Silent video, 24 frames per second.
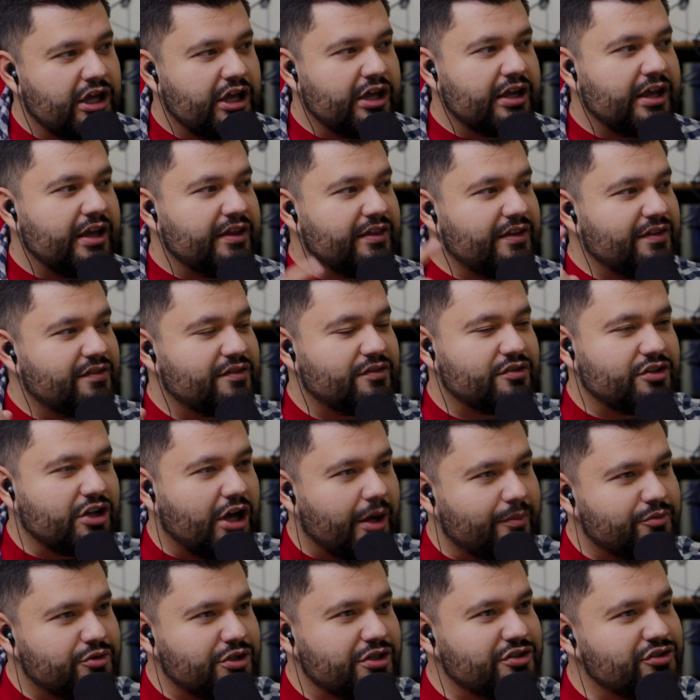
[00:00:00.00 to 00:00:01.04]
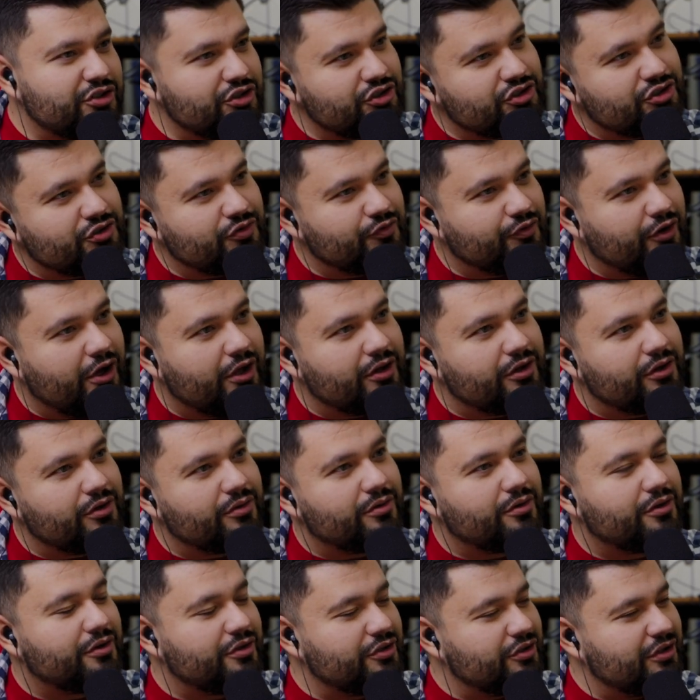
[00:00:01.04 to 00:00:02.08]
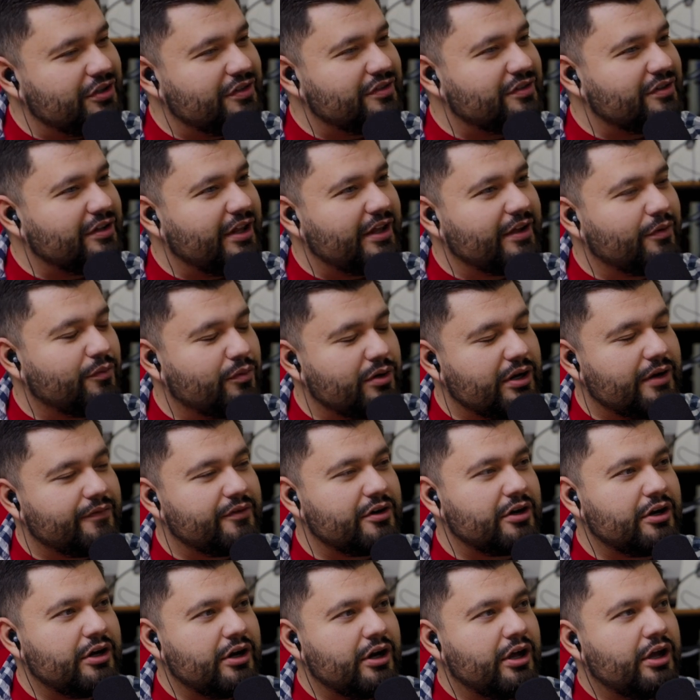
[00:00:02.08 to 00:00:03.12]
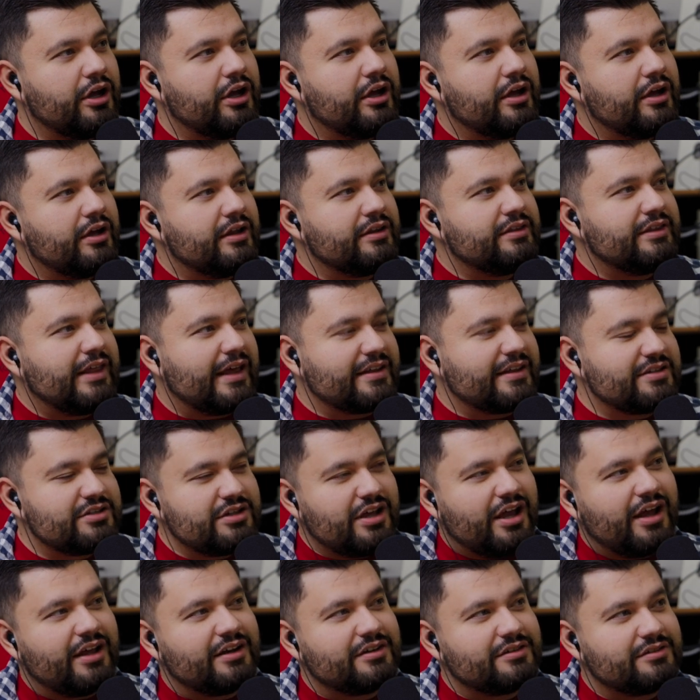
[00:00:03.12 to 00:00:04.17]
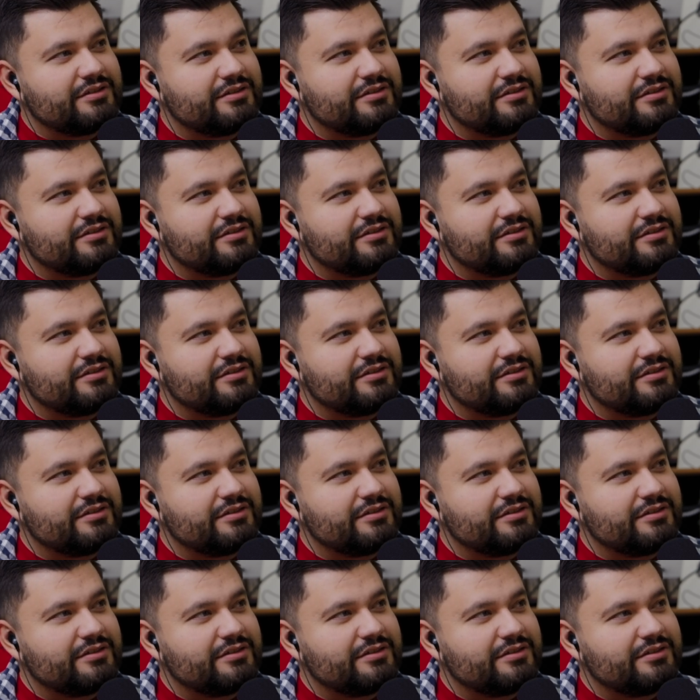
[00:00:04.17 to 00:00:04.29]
okay, these are top trends you should follow, or these are like whatever. That's not